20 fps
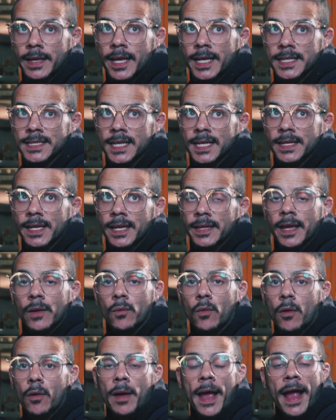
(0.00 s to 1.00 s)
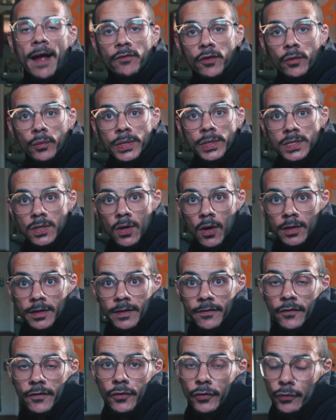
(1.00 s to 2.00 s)
they said that they won't have the results
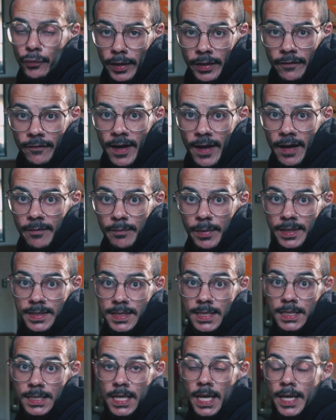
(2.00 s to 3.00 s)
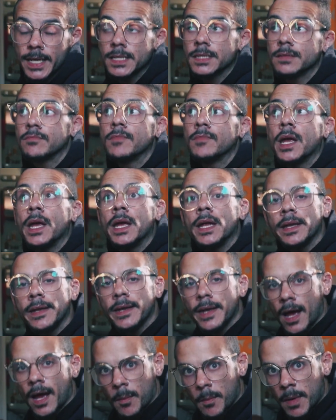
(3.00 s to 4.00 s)
for 3 to 5 business days.
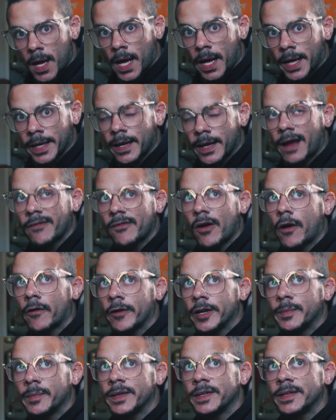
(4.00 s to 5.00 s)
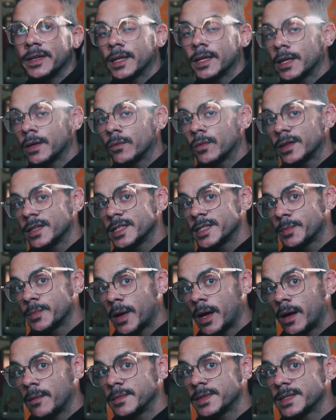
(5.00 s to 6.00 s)
Now, mind, I've already been dealing with these
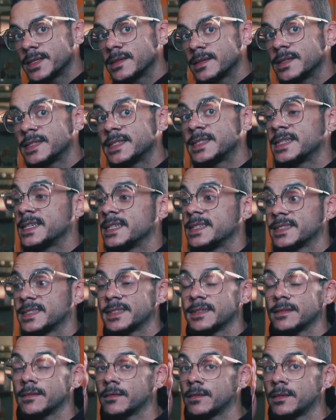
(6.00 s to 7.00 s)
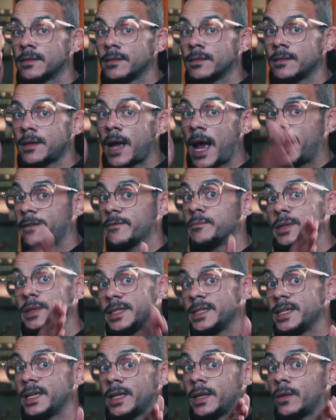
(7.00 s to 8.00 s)
bumps since I've been
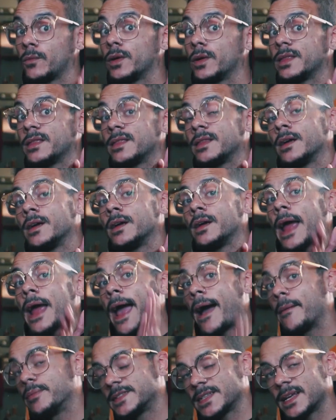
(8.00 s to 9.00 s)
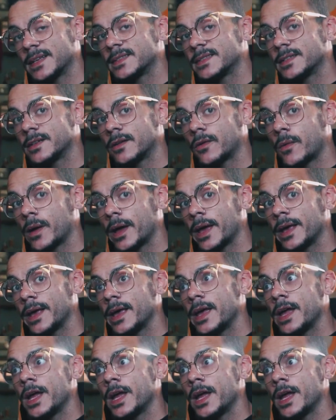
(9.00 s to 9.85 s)
dealing with the abscess in a way.